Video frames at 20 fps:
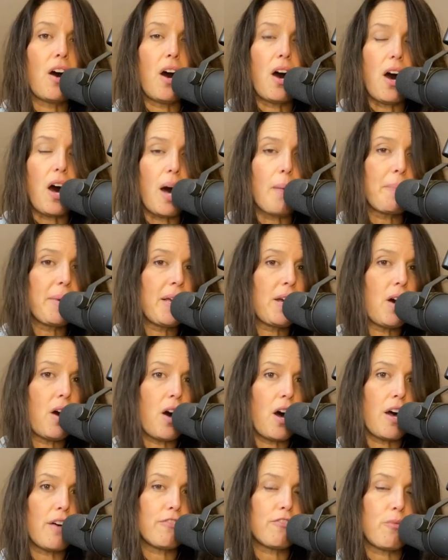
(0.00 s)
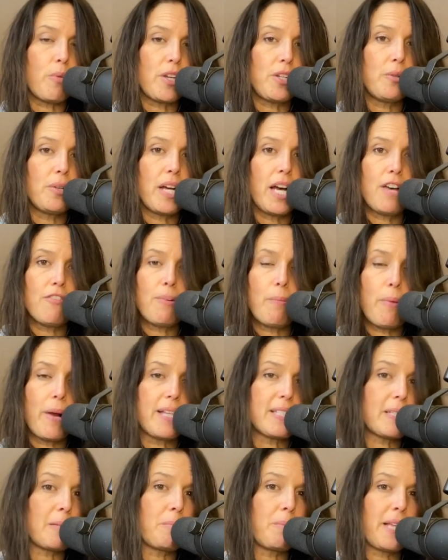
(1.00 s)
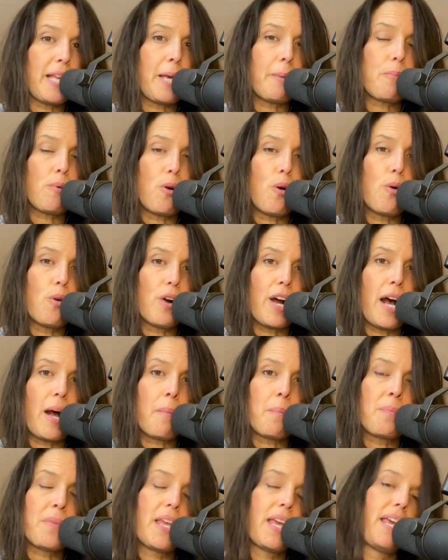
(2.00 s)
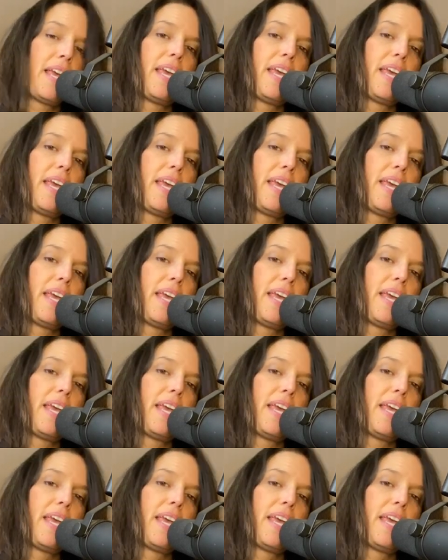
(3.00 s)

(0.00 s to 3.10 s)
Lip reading: hopping off when you have a press and play program,